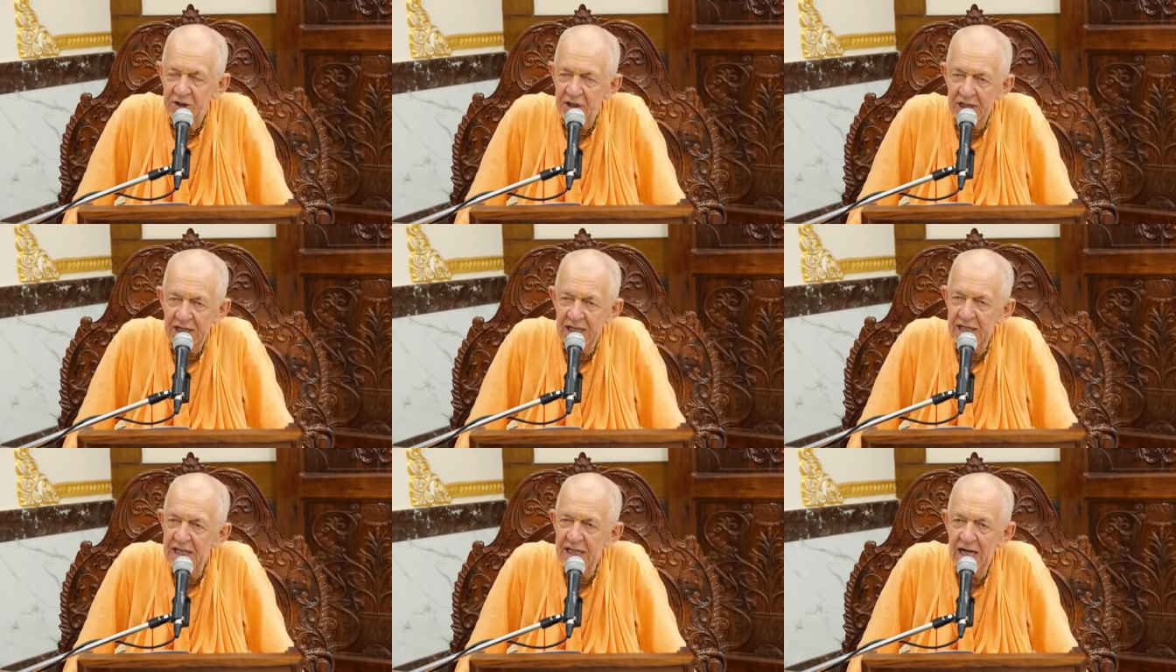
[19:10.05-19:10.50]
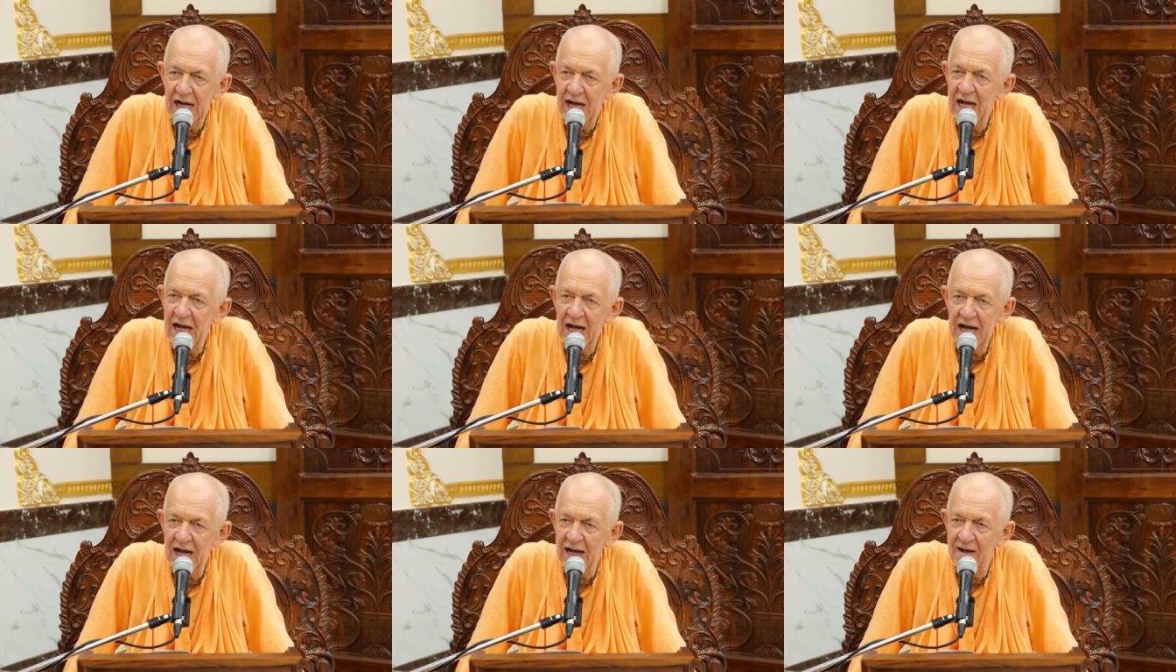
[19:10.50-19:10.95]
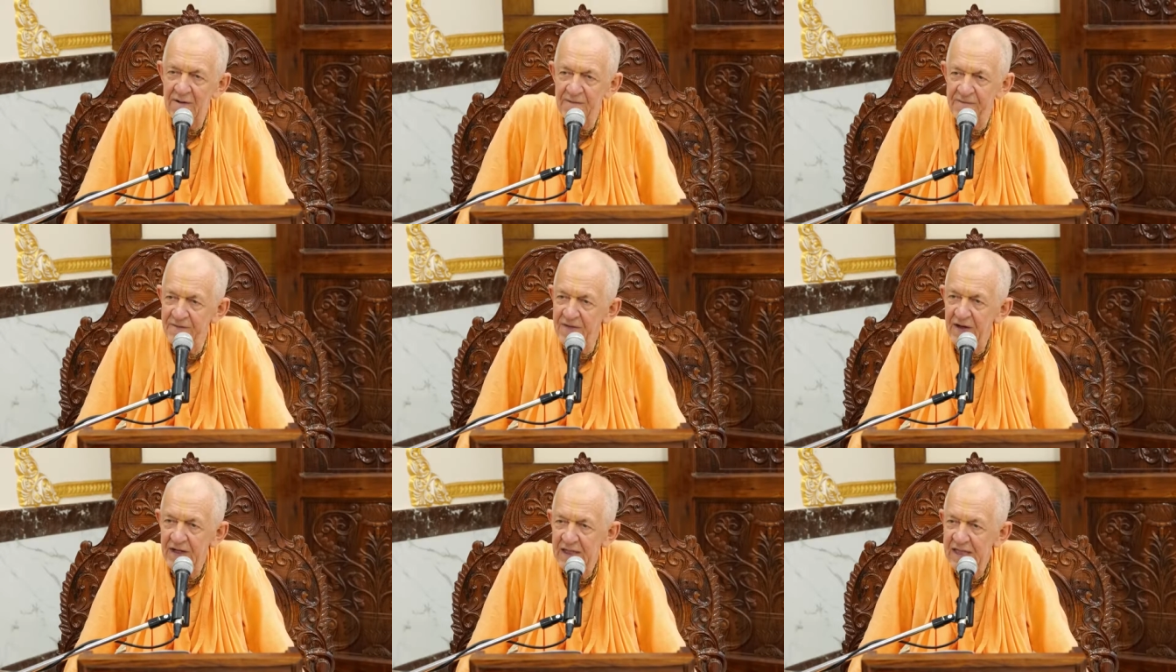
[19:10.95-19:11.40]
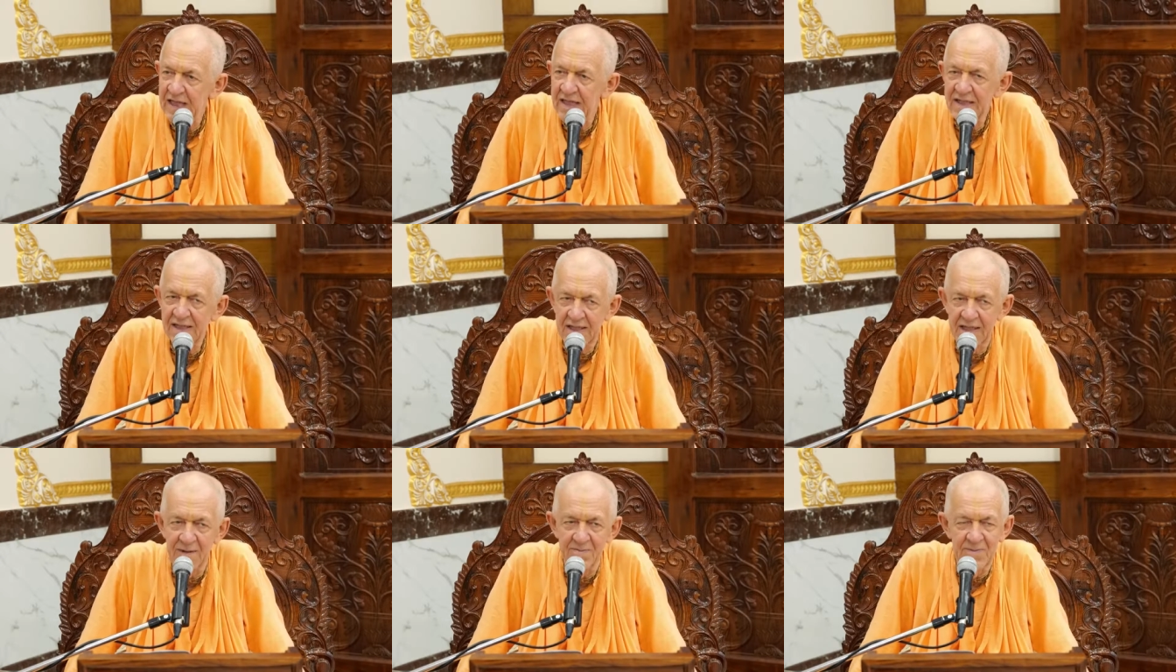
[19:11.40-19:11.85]
three and a half
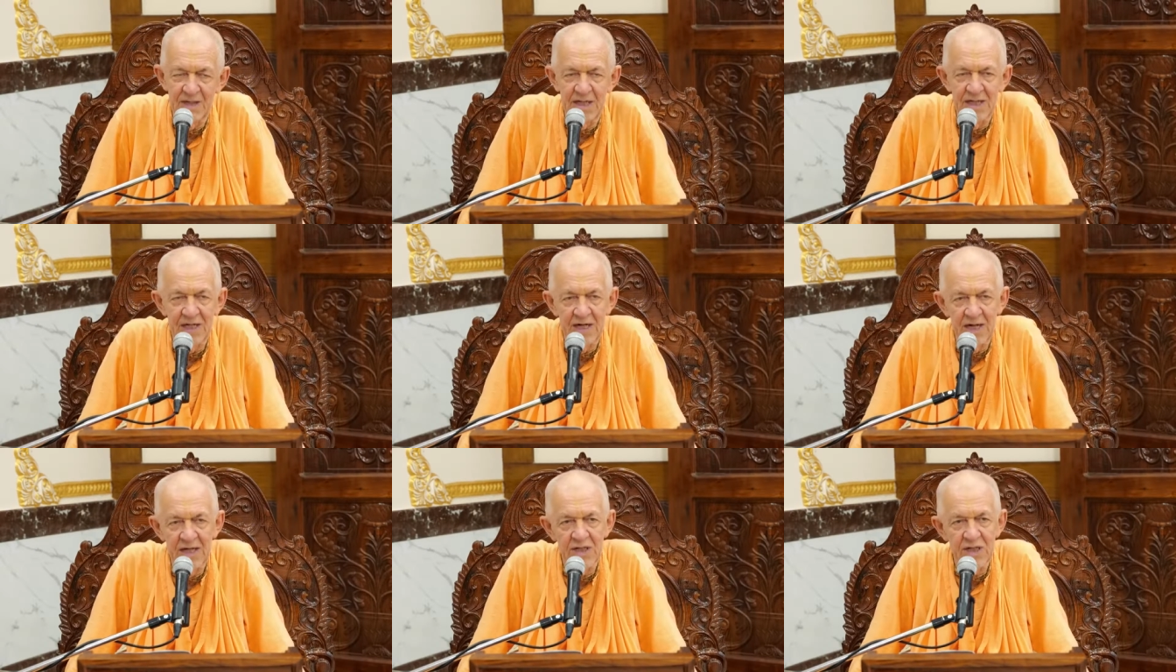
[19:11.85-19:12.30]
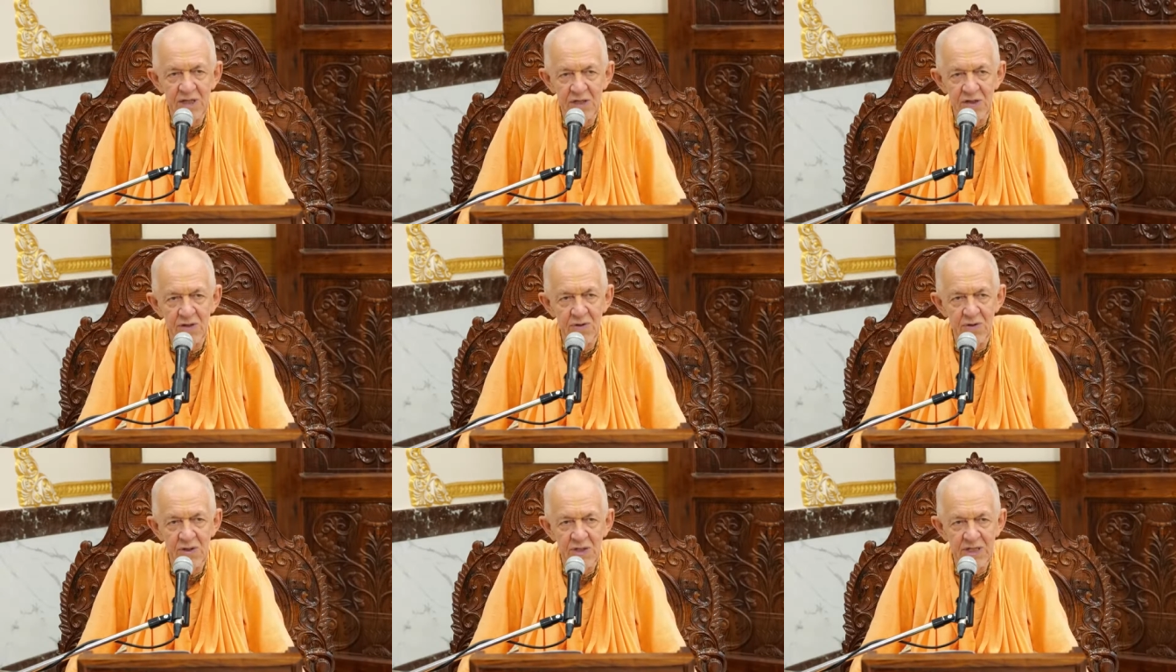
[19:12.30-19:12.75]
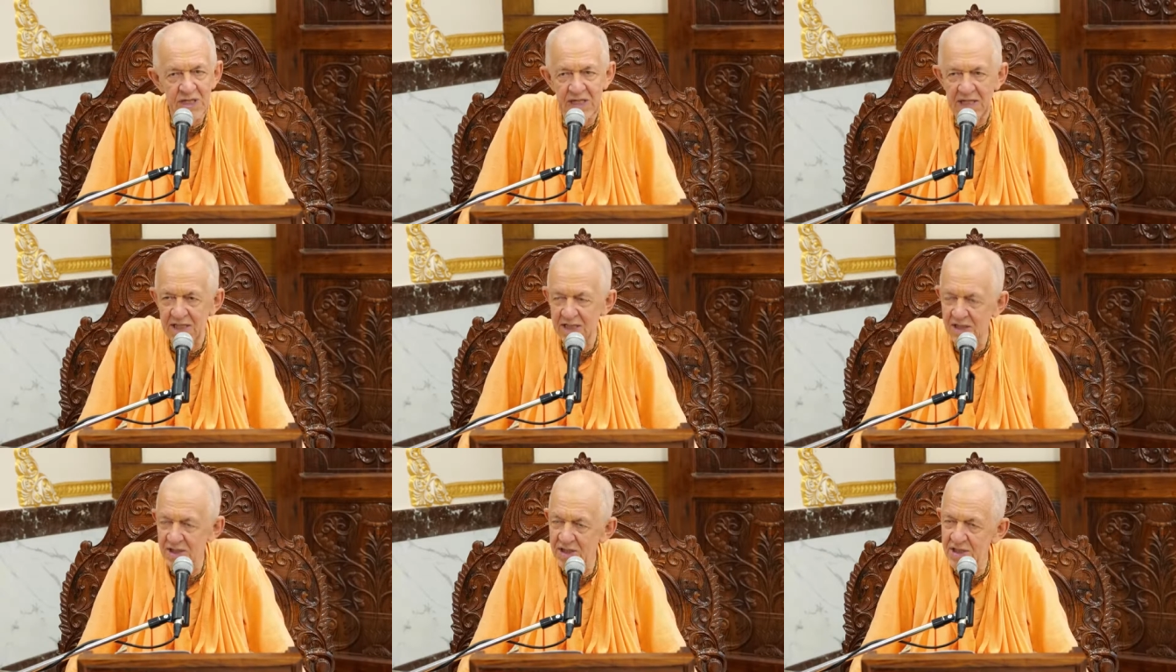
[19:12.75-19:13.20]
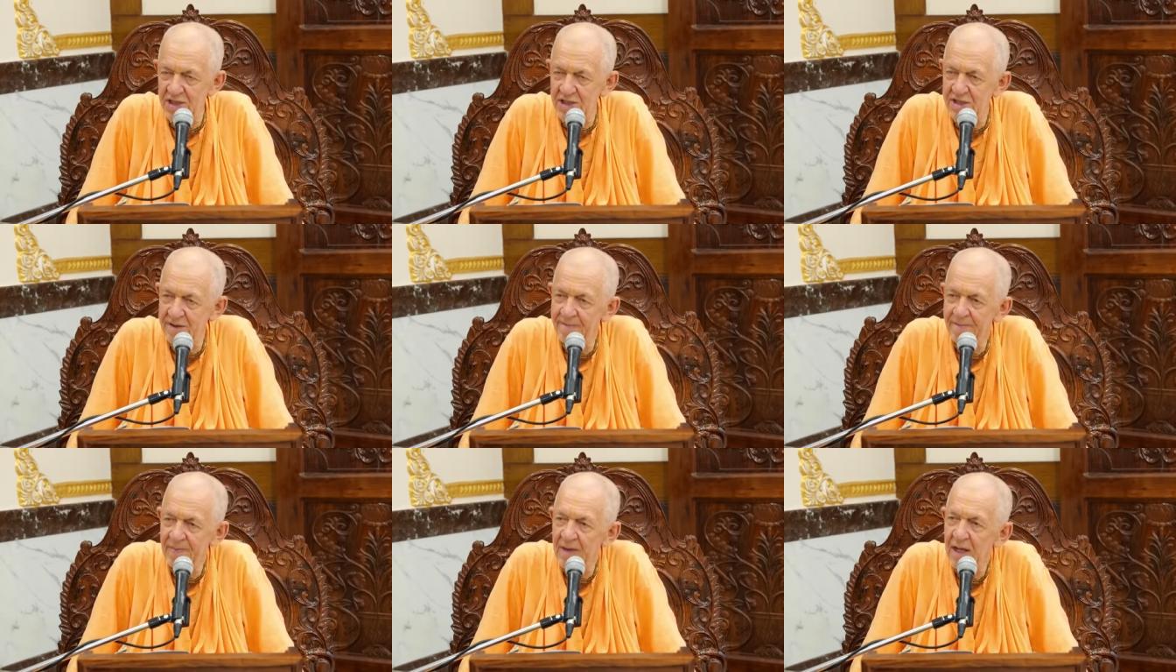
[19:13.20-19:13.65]
intimate
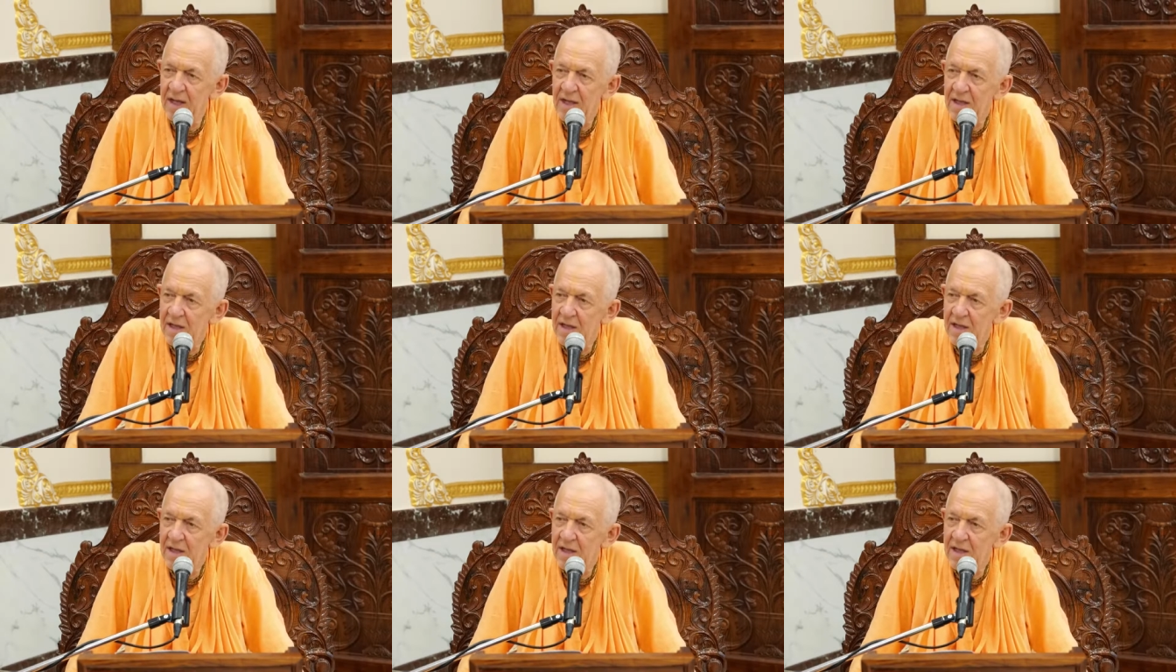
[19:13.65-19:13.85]
associates.